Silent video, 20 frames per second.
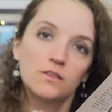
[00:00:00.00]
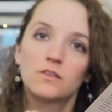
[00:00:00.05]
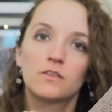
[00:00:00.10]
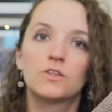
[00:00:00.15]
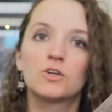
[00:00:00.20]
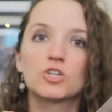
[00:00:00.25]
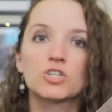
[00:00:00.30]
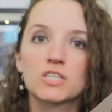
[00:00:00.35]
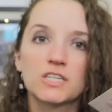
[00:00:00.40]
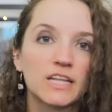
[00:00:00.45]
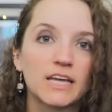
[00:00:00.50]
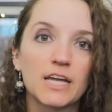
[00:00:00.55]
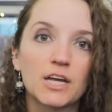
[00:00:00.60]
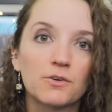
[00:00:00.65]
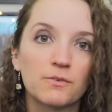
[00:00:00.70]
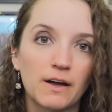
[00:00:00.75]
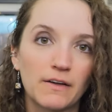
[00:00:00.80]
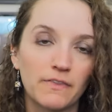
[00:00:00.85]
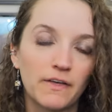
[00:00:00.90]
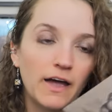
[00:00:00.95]
they're just laying
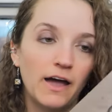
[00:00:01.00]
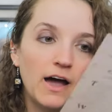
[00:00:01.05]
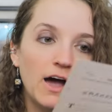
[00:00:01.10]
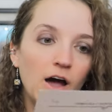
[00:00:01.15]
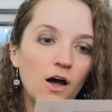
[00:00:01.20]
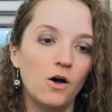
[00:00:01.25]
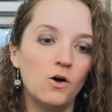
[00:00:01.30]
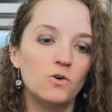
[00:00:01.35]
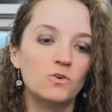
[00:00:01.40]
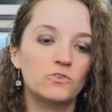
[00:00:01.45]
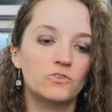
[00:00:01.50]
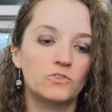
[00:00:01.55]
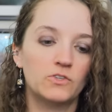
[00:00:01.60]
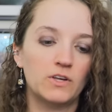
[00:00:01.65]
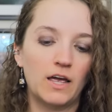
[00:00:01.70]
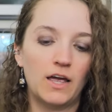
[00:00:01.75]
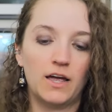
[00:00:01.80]
around the house